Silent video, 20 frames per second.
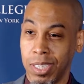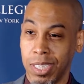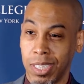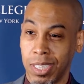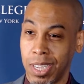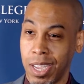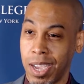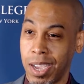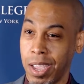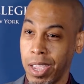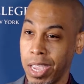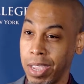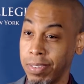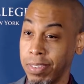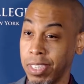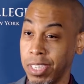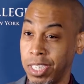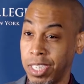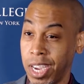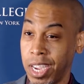just
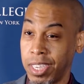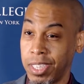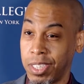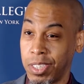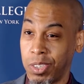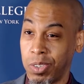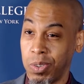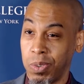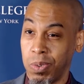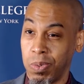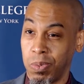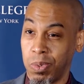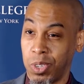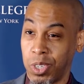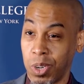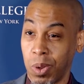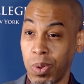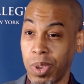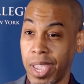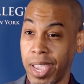gives a chance to
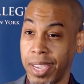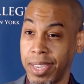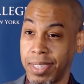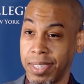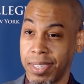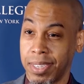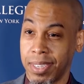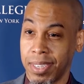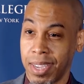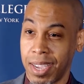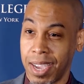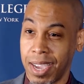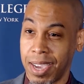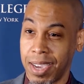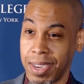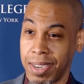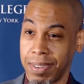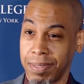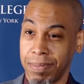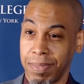showcase
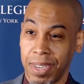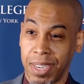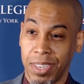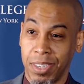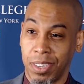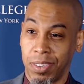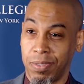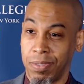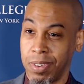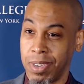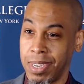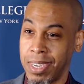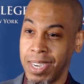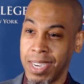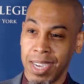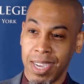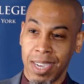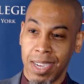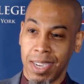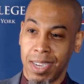history
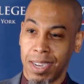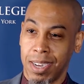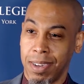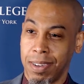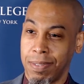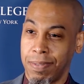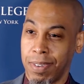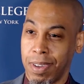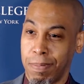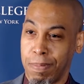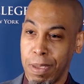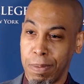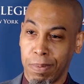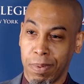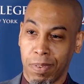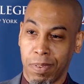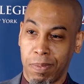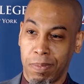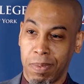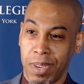of
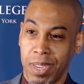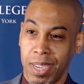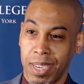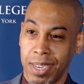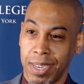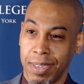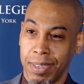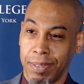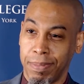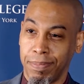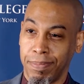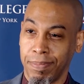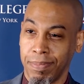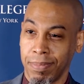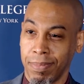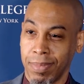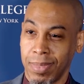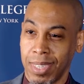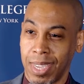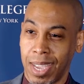people from the
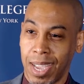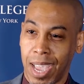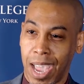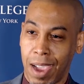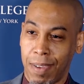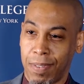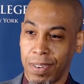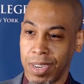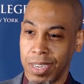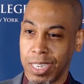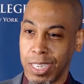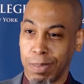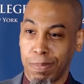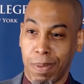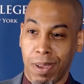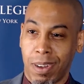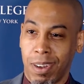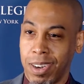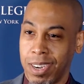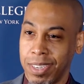African
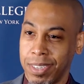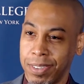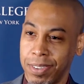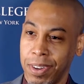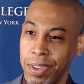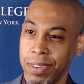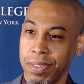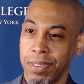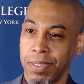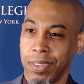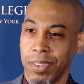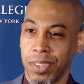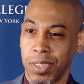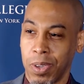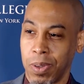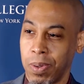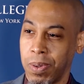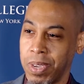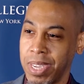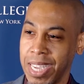diaspora, you know?
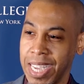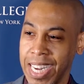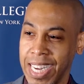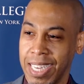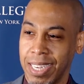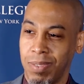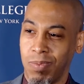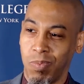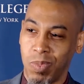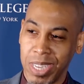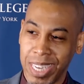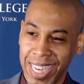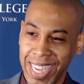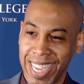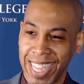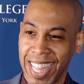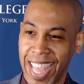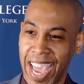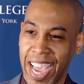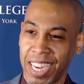So we
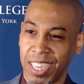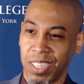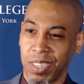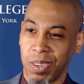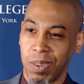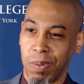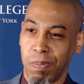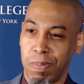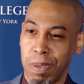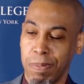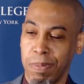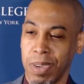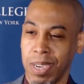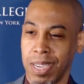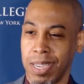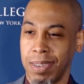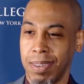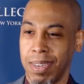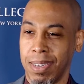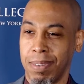need that so people
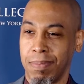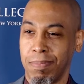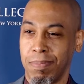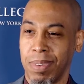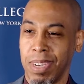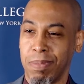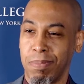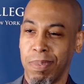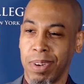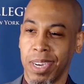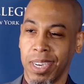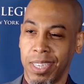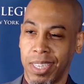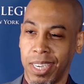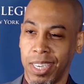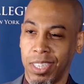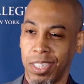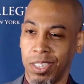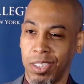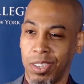can bring
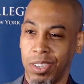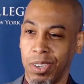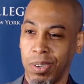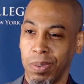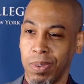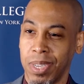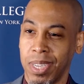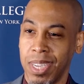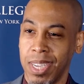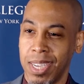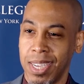attention to it.